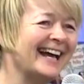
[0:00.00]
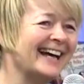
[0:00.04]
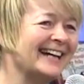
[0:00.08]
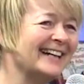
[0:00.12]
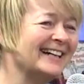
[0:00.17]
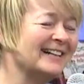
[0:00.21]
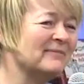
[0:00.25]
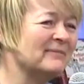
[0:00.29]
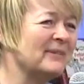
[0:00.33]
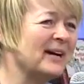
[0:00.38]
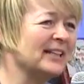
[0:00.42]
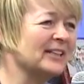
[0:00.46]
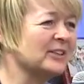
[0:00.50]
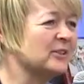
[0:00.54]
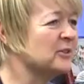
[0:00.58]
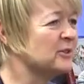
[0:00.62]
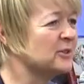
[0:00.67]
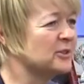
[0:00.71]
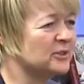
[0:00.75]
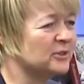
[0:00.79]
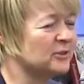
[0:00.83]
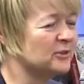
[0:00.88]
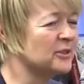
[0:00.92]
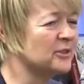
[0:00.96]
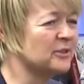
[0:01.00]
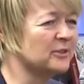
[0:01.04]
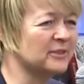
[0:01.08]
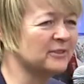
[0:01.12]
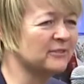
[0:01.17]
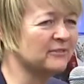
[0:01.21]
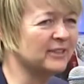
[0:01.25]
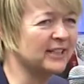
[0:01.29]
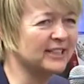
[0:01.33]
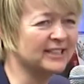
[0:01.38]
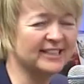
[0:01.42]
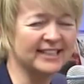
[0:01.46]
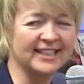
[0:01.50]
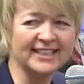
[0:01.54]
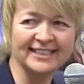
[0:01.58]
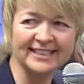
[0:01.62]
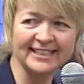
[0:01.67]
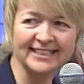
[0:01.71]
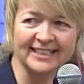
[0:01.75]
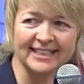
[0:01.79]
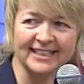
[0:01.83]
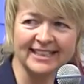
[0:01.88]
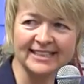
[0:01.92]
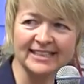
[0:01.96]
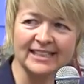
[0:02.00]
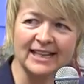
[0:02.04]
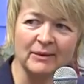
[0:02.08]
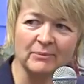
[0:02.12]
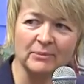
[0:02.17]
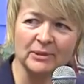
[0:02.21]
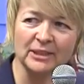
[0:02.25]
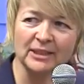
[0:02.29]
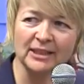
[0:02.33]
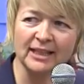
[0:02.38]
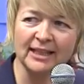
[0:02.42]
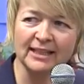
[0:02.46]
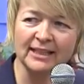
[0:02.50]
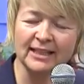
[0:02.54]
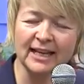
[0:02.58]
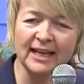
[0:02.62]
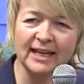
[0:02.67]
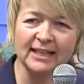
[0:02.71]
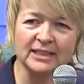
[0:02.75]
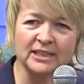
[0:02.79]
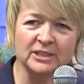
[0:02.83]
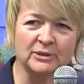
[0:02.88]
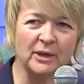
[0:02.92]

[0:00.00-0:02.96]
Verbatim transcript: um, and of course, all sorts of fascinating things happened like that.